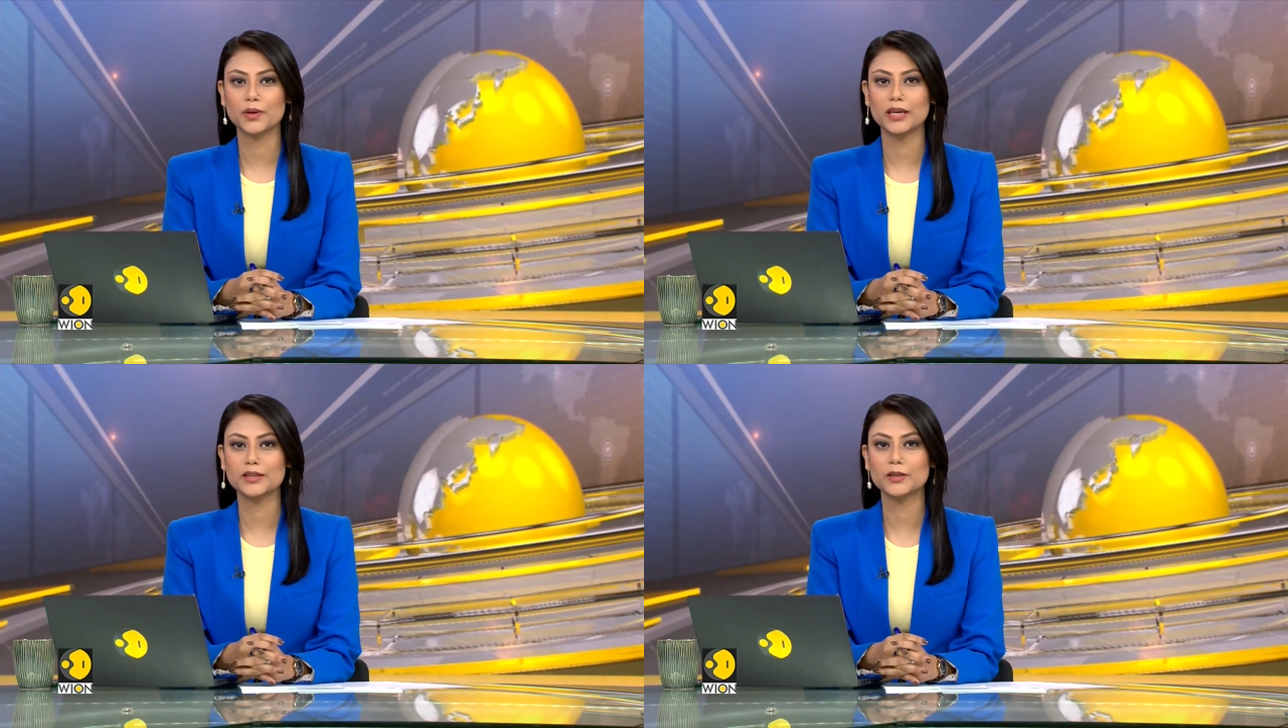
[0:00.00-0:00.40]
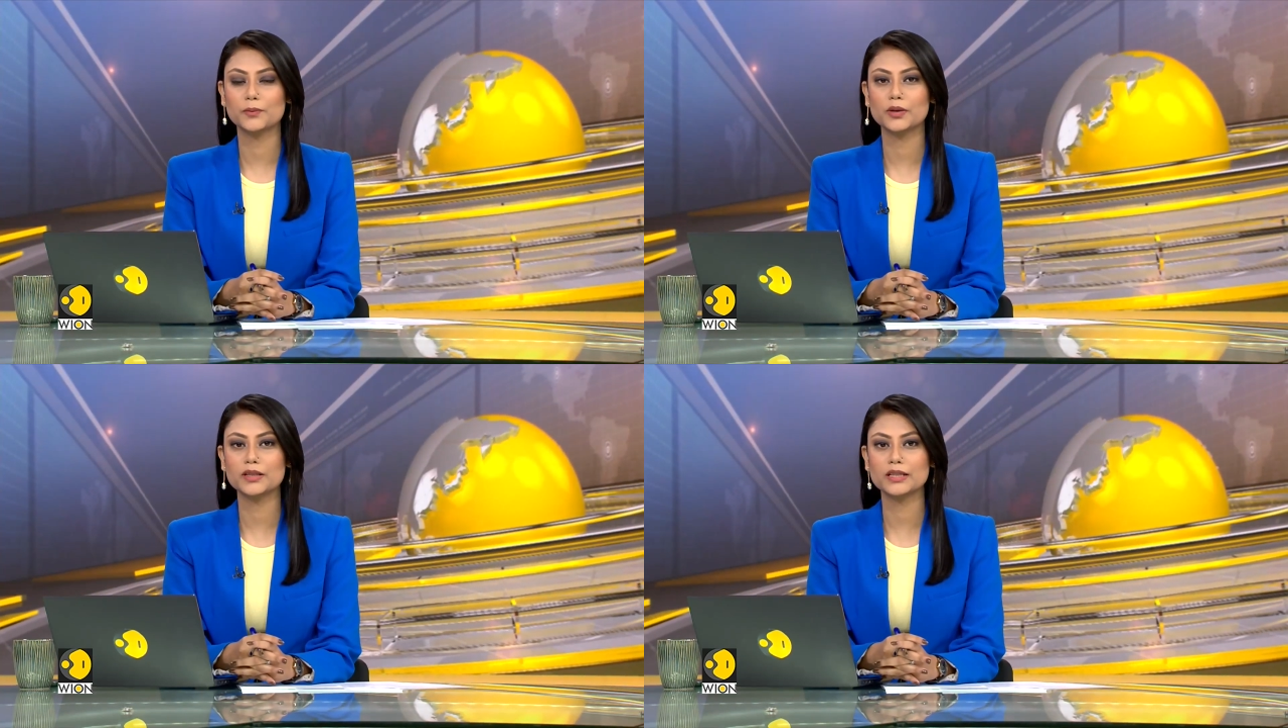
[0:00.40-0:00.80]
ease the
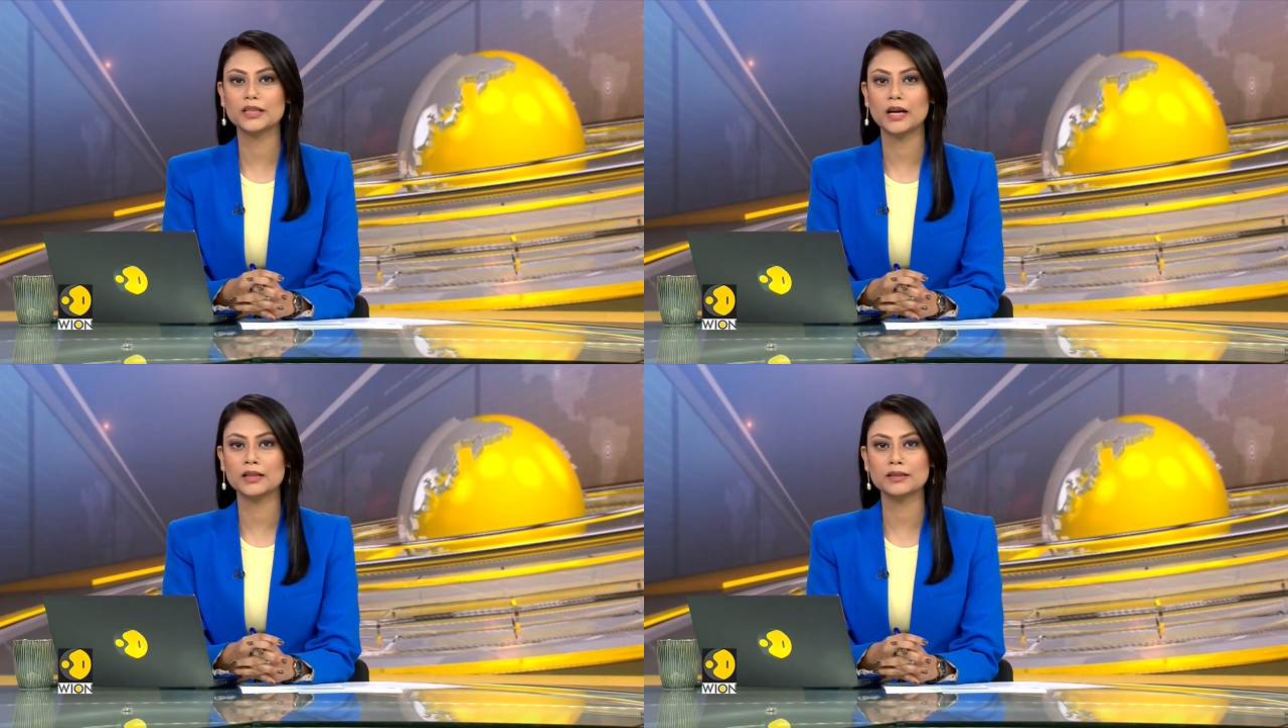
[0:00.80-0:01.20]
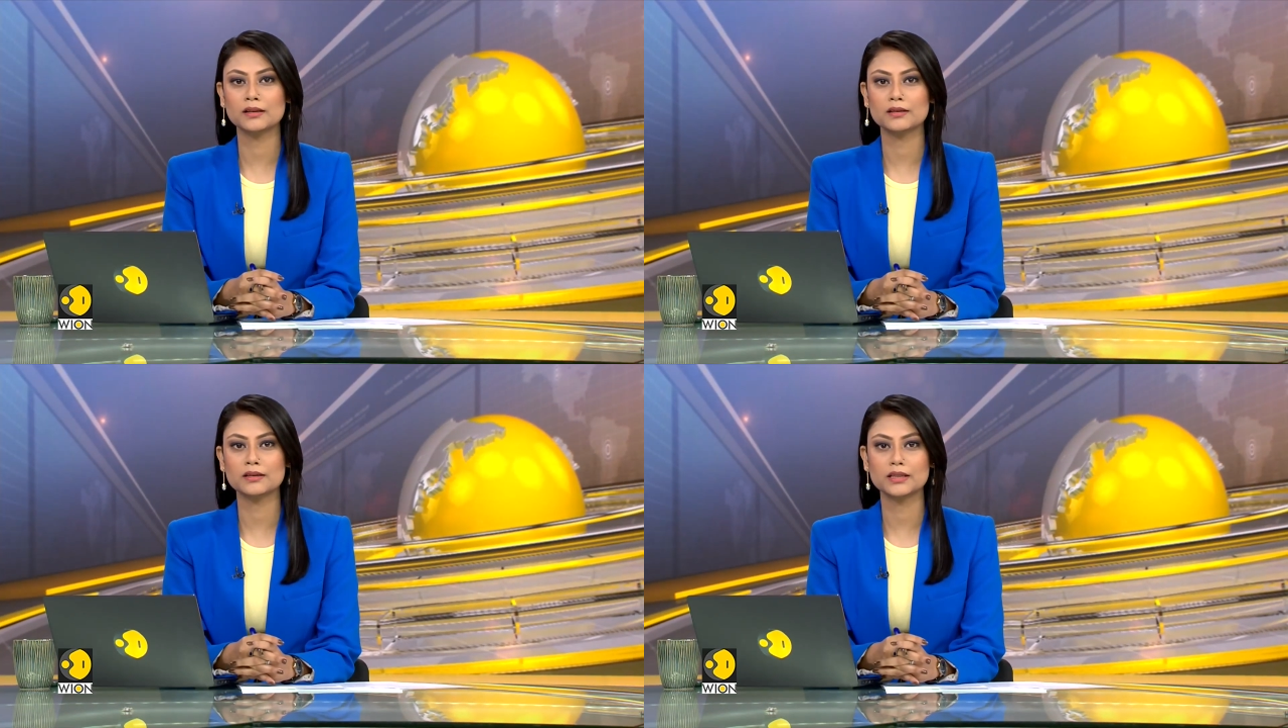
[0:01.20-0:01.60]
political
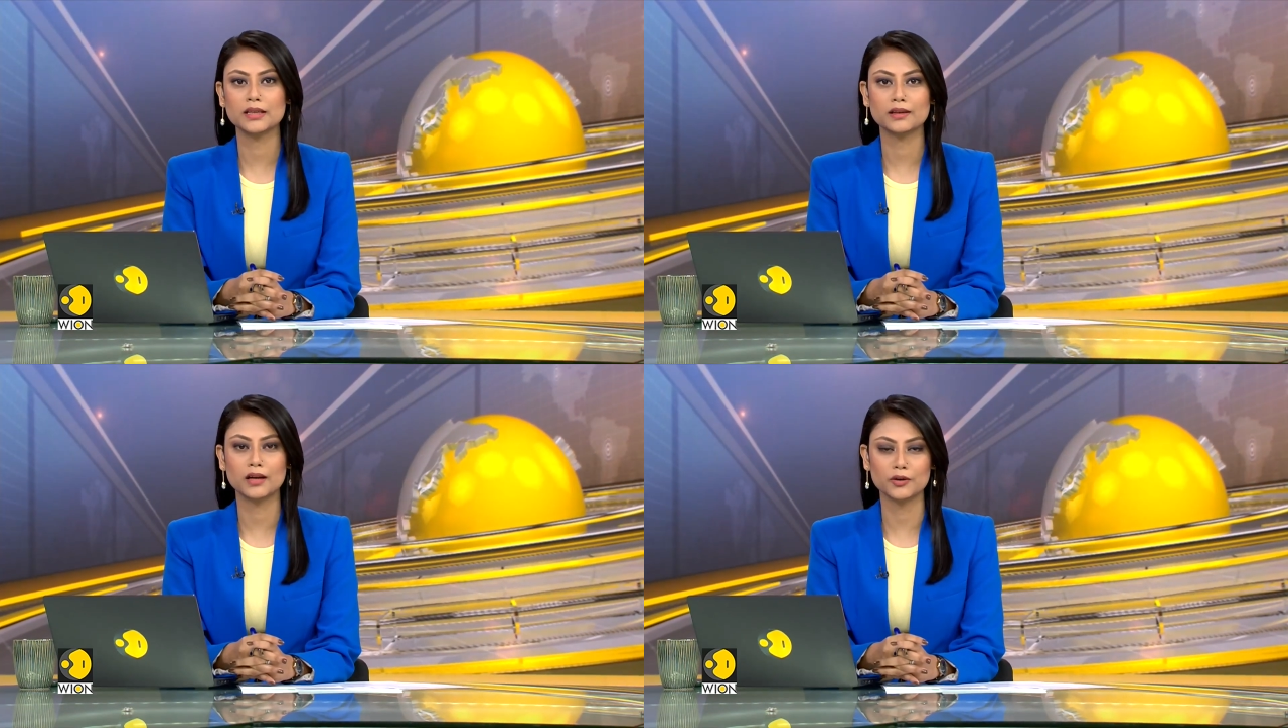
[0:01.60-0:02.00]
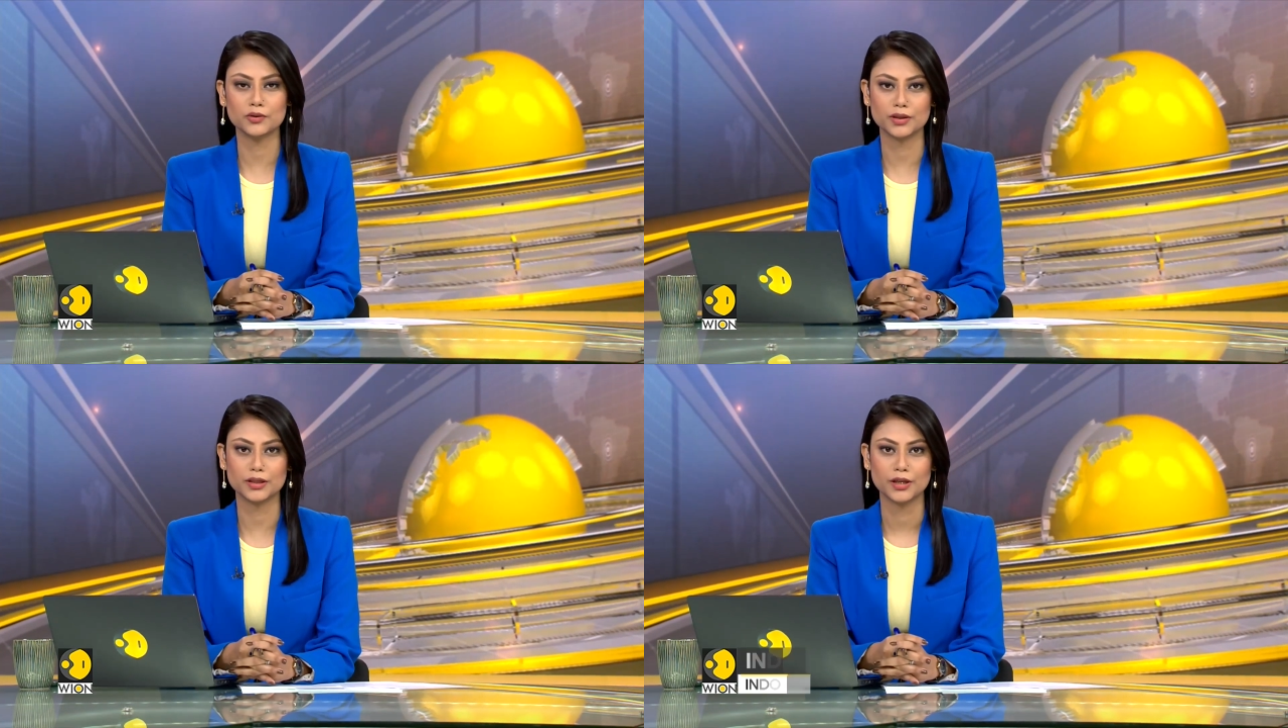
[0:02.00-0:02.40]
uncertainty in the
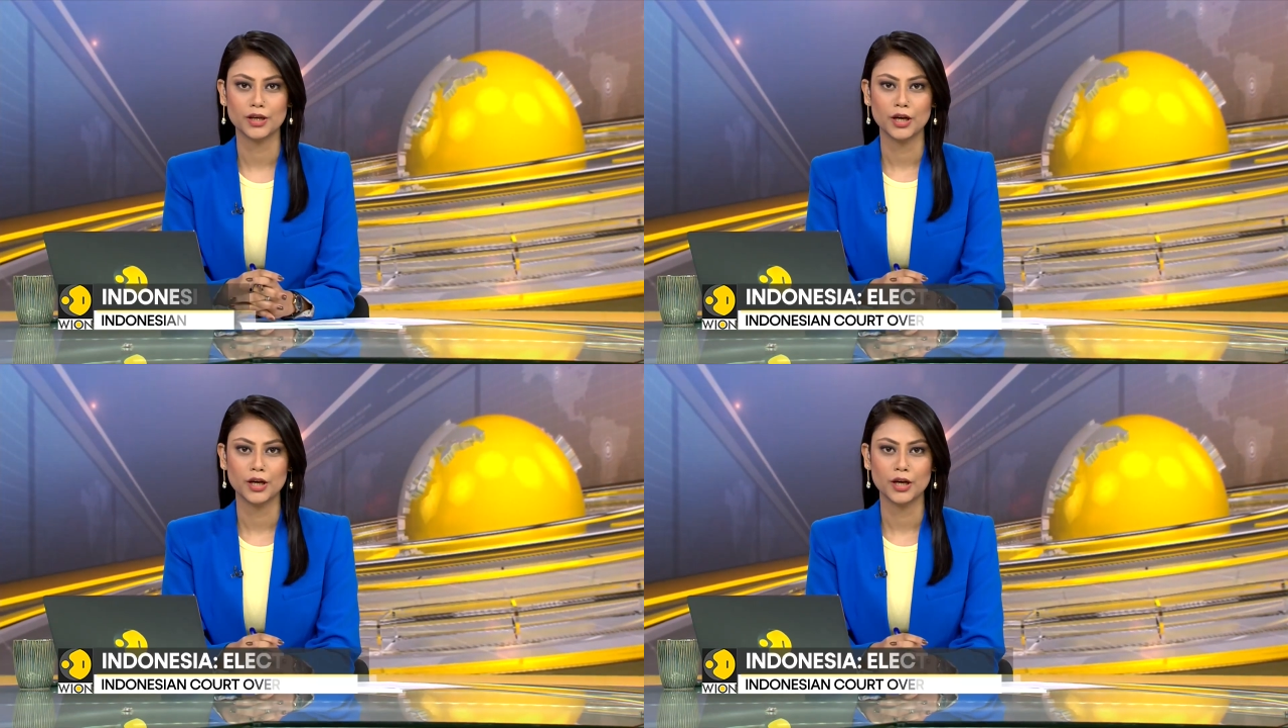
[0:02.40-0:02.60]
country.